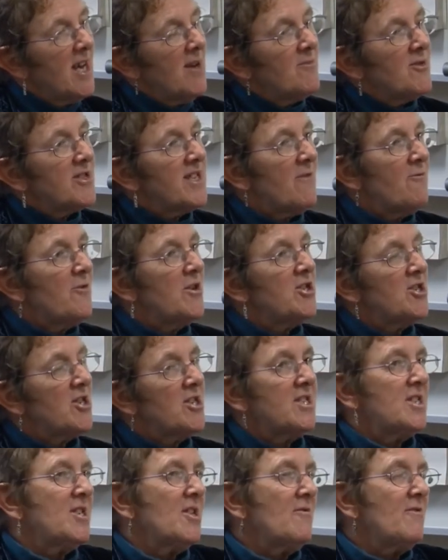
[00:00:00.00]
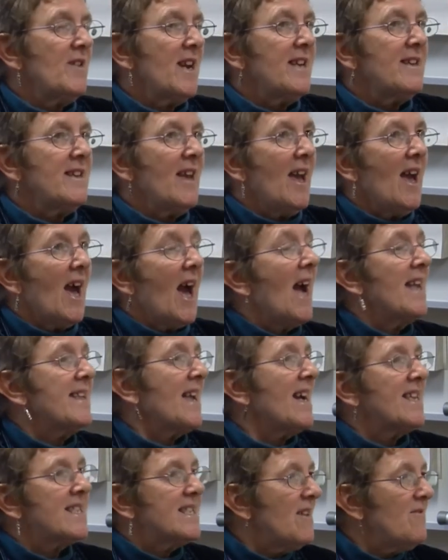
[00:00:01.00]
But if we're just doing an
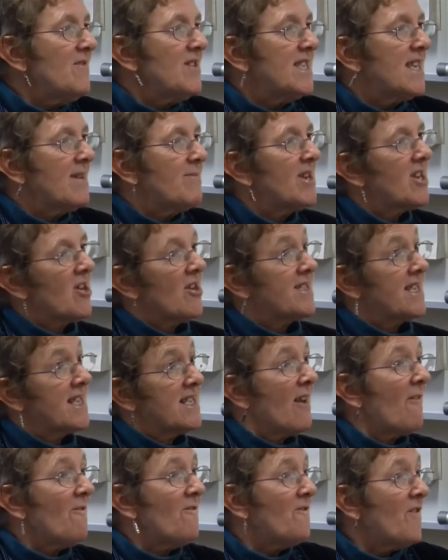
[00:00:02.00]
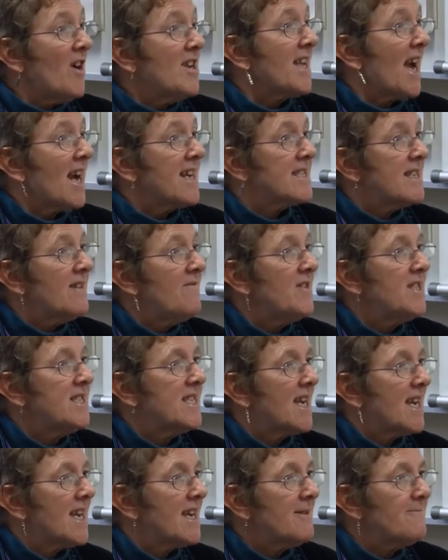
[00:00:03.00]
activity because it's a fun
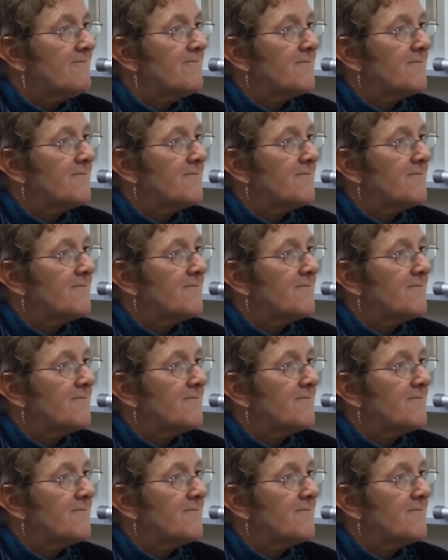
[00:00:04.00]
activity.